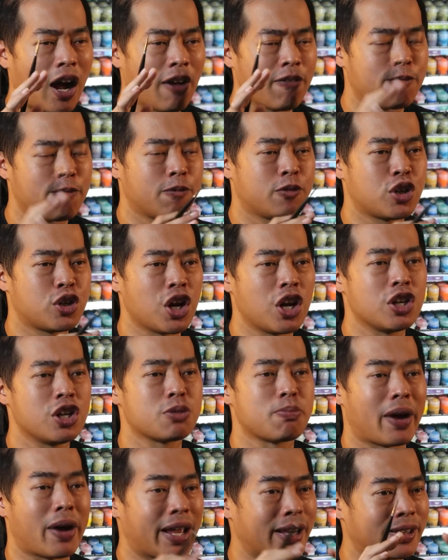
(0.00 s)
I've
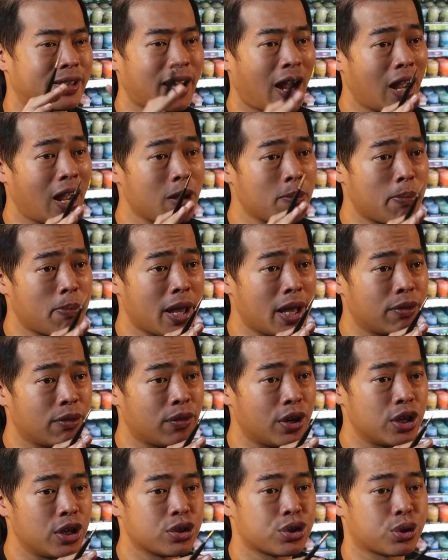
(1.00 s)
changed my entire paint
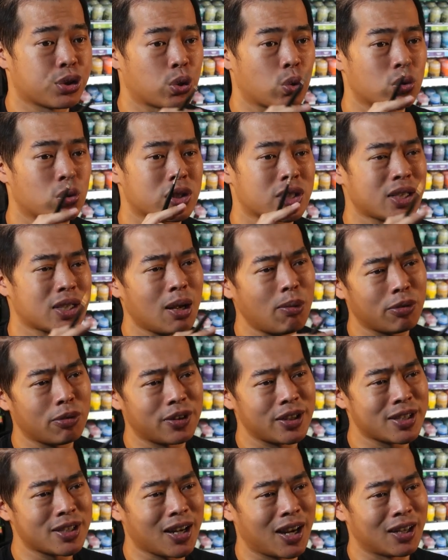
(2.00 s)
range so some of
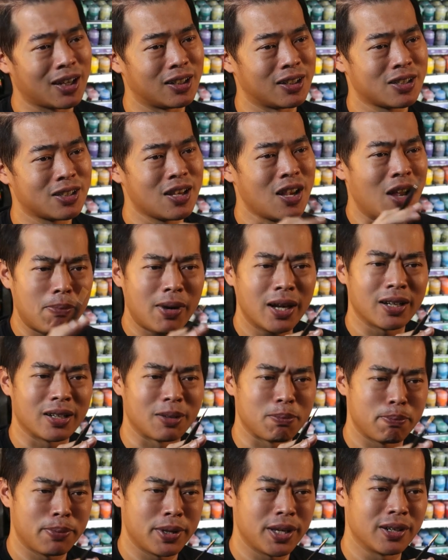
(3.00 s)
these colors might
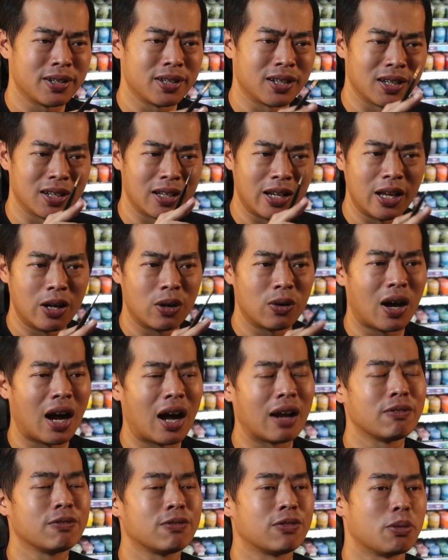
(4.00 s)
appear a little
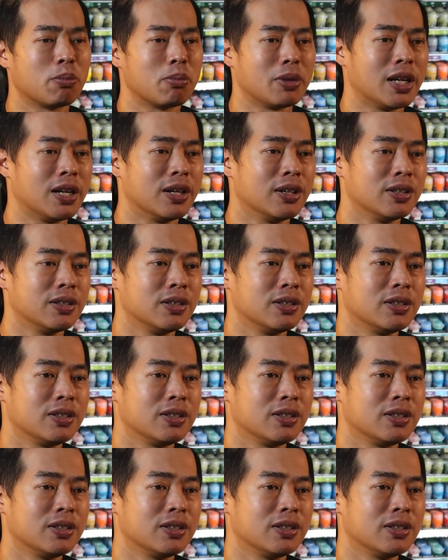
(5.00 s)
unfamiliar.